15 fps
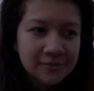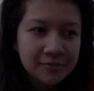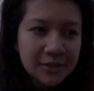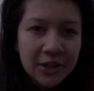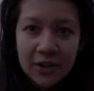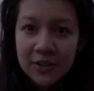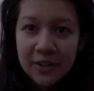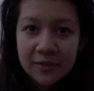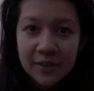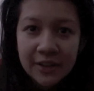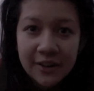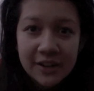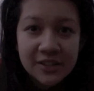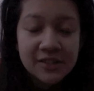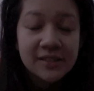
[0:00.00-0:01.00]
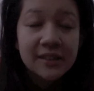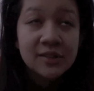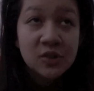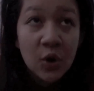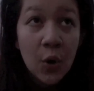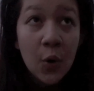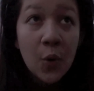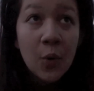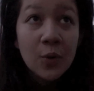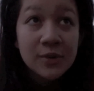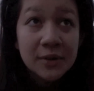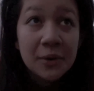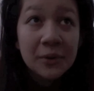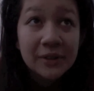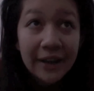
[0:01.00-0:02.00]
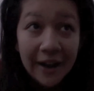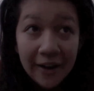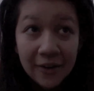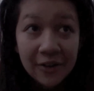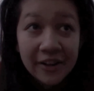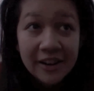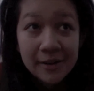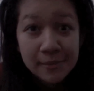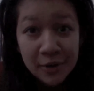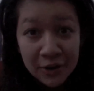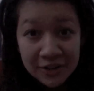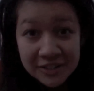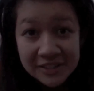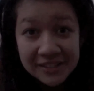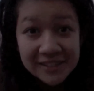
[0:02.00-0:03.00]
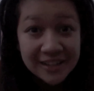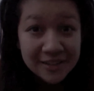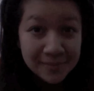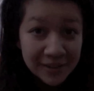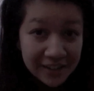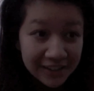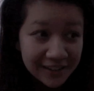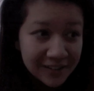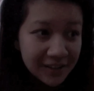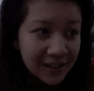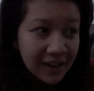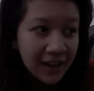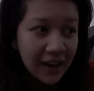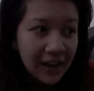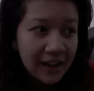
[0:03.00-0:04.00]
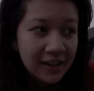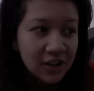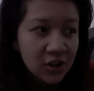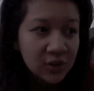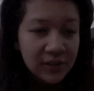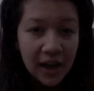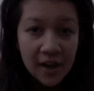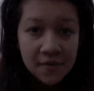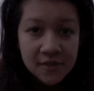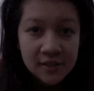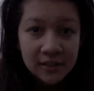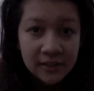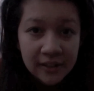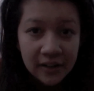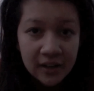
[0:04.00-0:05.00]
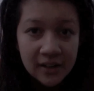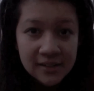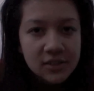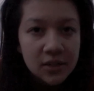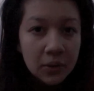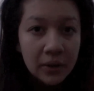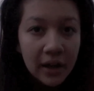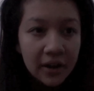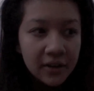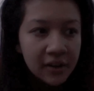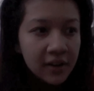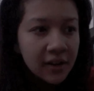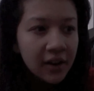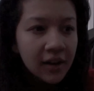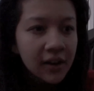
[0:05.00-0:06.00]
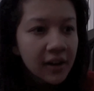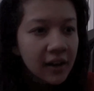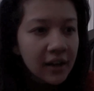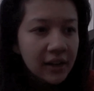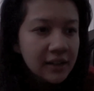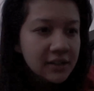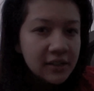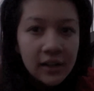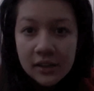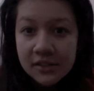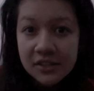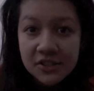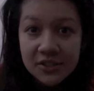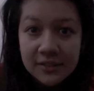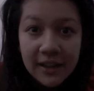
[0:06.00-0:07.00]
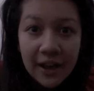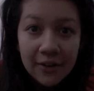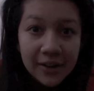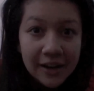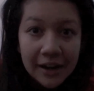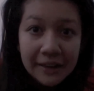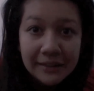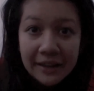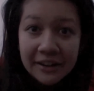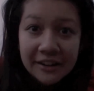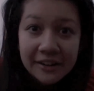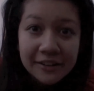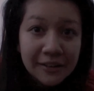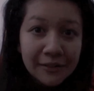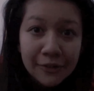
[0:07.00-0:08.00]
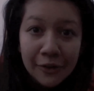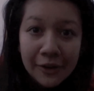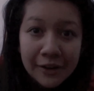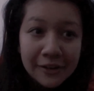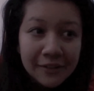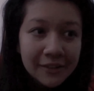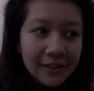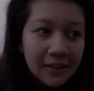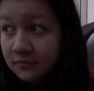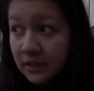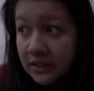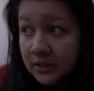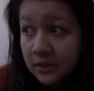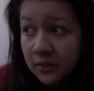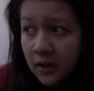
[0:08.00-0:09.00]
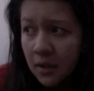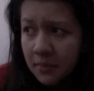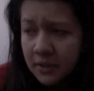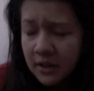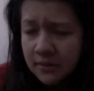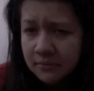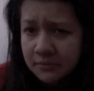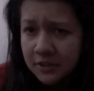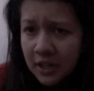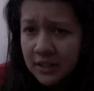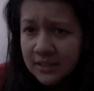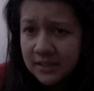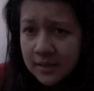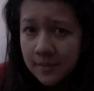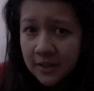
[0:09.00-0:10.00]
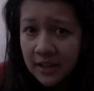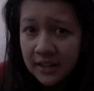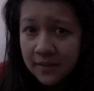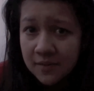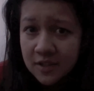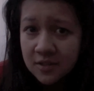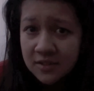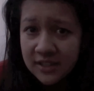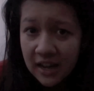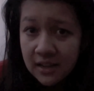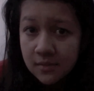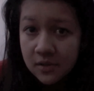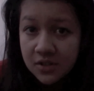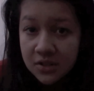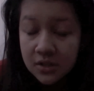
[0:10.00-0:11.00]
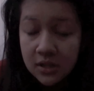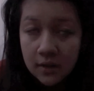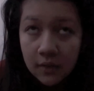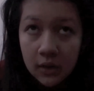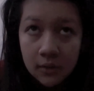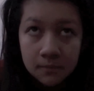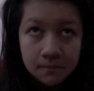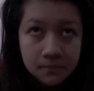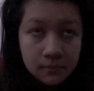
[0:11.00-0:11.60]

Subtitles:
we got along really great. She's like so loud and obnoxious like me. And her laugh is hilarious, so loud. And yeah, she's just loud and I like her a lot. So I'm gonna try to sleep again even though Dad's watching TV.